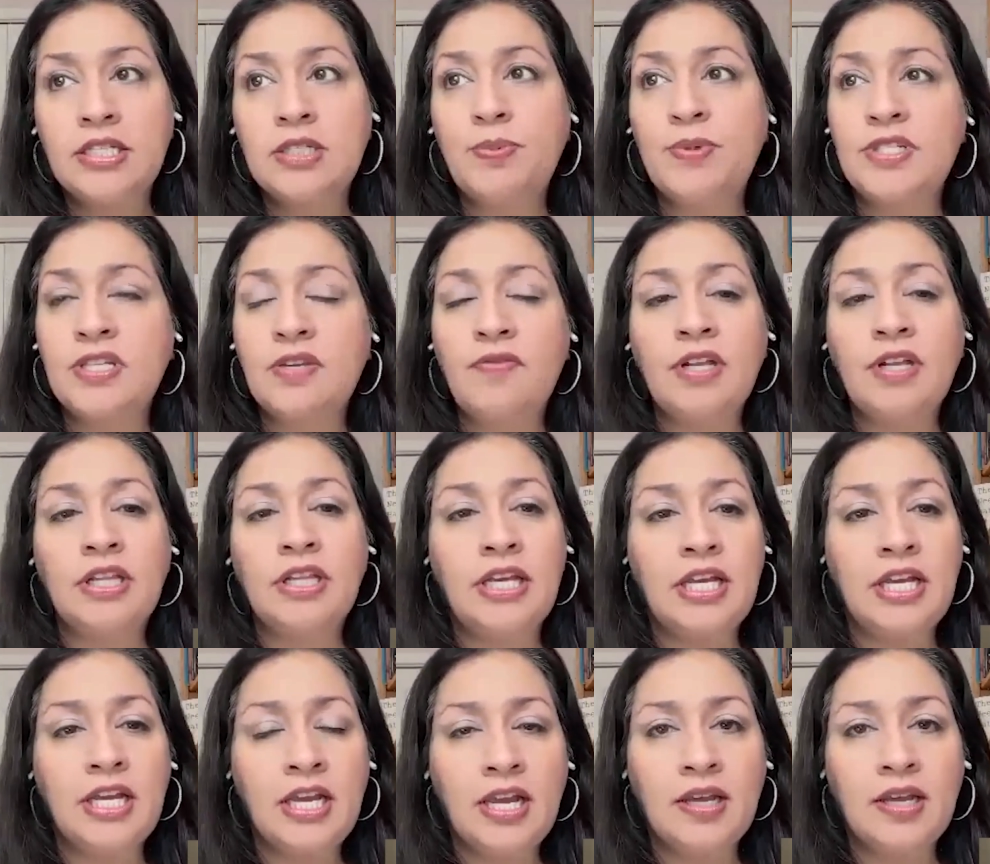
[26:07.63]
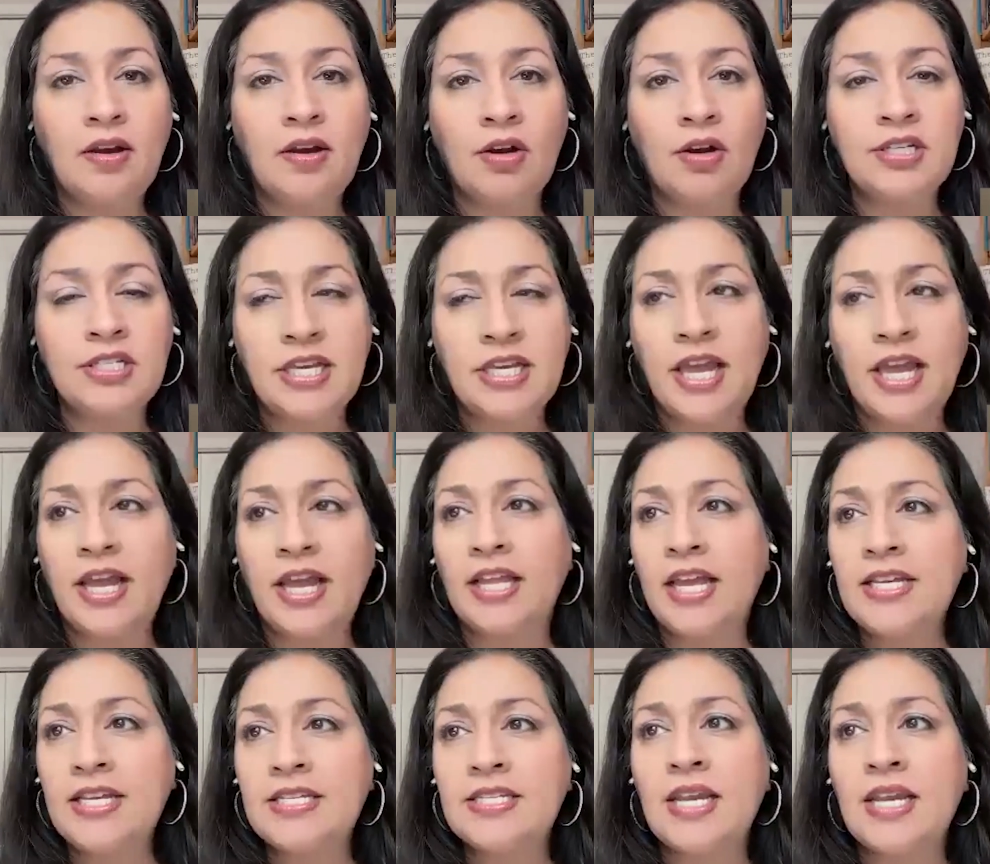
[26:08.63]
Specifically in our
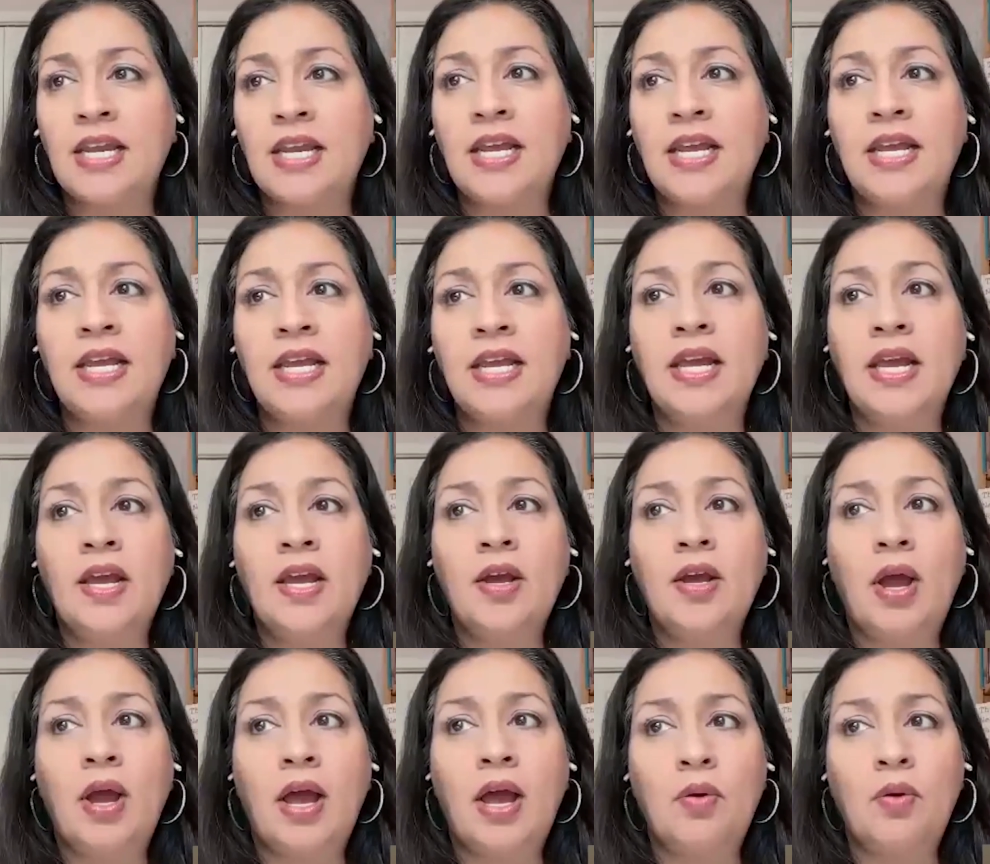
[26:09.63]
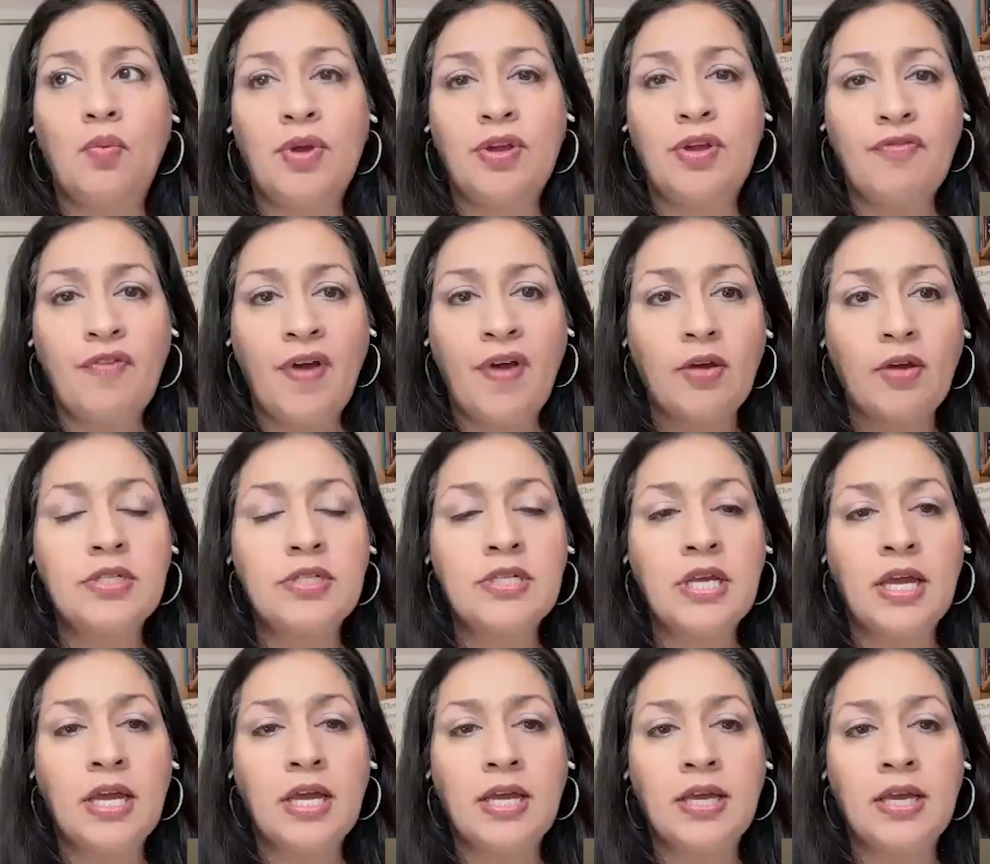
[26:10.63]
CKLA study, we
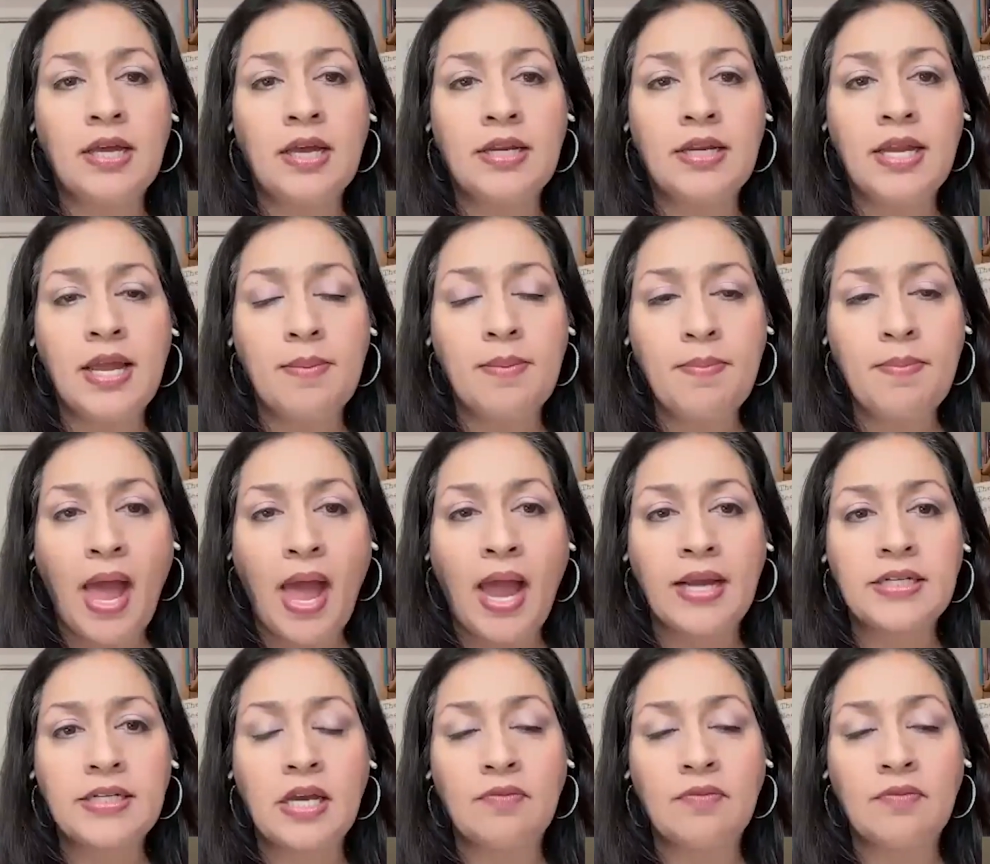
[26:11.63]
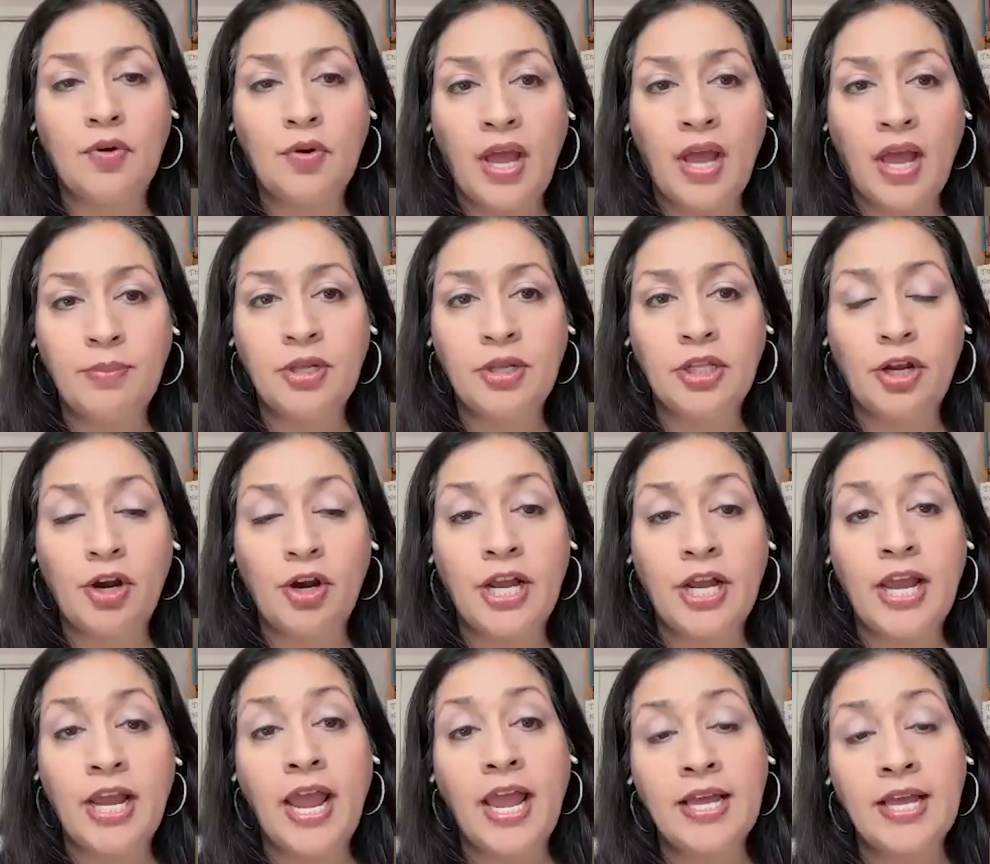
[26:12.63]
found an impact on
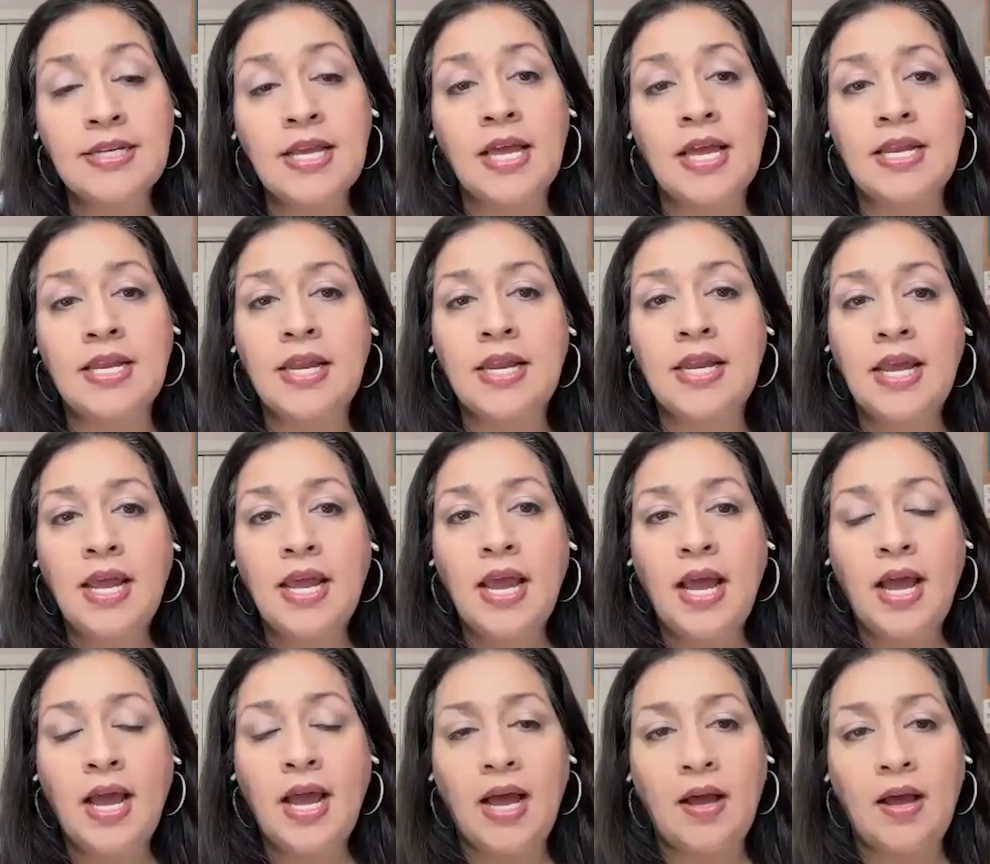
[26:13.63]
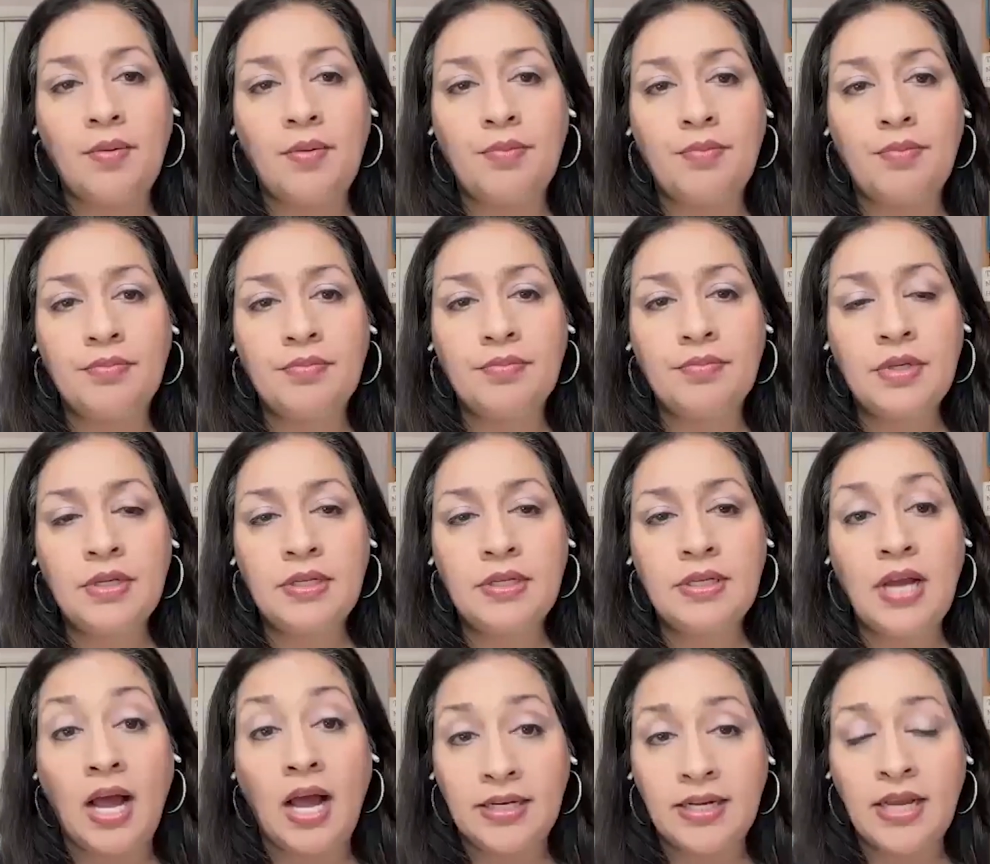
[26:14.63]
vocabulary and on
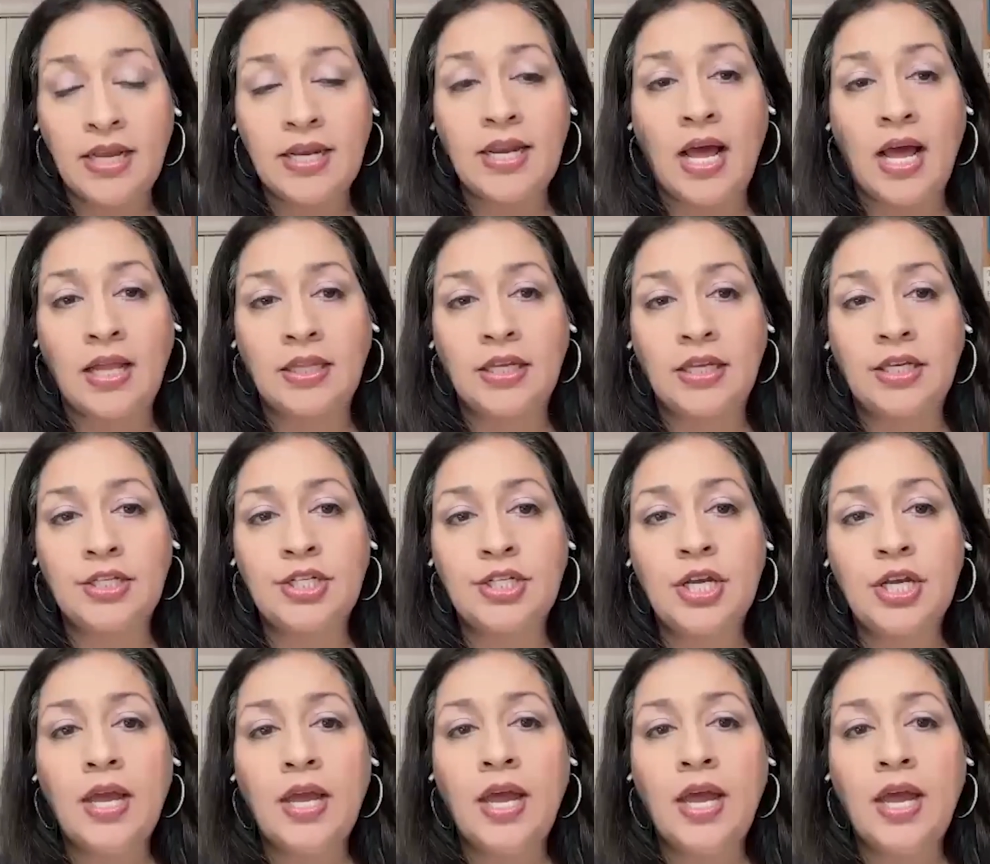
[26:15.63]
content knowledge.